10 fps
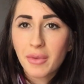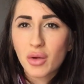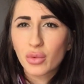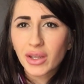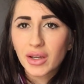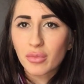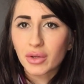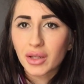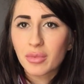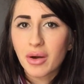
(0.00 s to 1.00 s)
my weaker
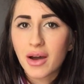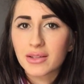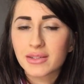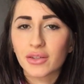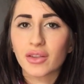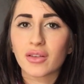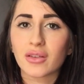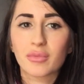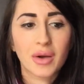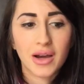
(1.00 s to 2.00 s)
body parts, so the
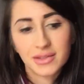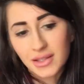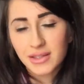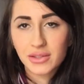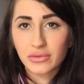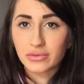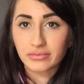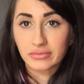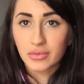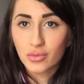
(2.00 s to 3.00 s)
parts I still
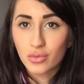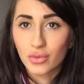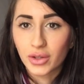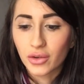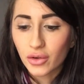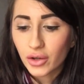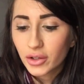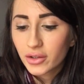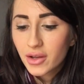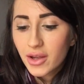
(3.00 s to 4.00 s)
want to grow.
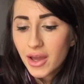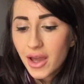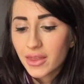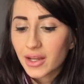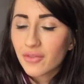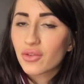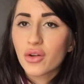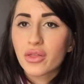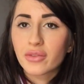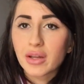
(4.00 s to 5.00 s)
And then I've
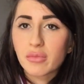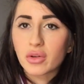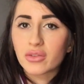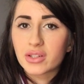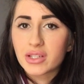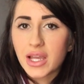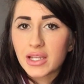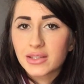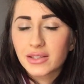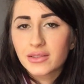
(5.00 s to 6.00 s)
got 3 moderate
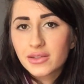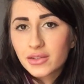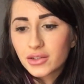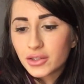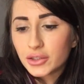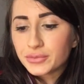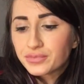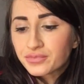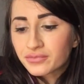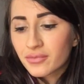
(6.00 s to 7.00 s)
days, so
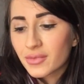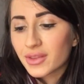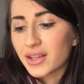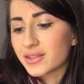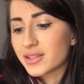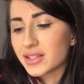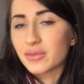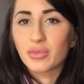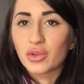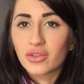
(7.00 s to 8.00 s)
that's
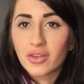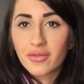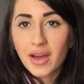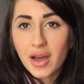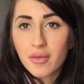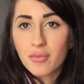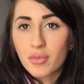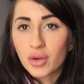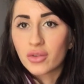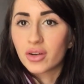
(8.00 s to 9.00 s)
just moderate fat,
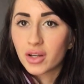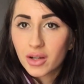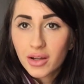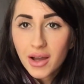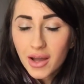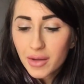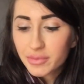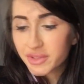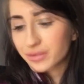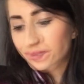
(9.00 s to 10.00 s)
moderate
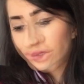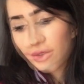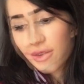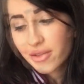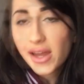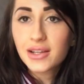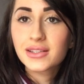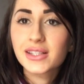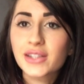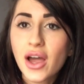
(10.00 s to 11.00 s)
carbs. So that
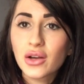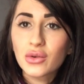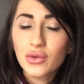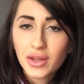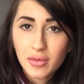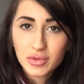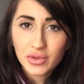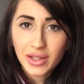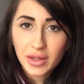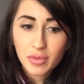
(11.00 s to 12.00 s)
is a cycle that I'm
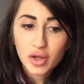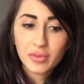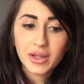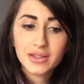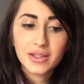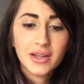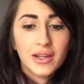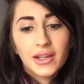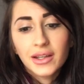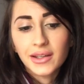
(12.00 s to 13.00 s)
doing at the moment.
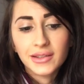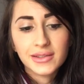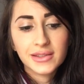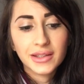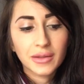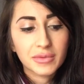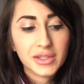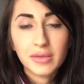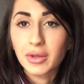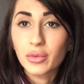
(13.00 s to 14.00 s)
It seems
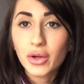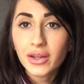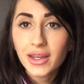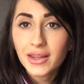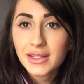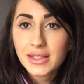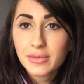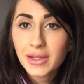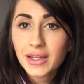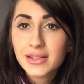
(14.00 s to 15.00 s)
to be working this
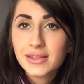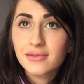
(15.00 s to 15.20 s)
week,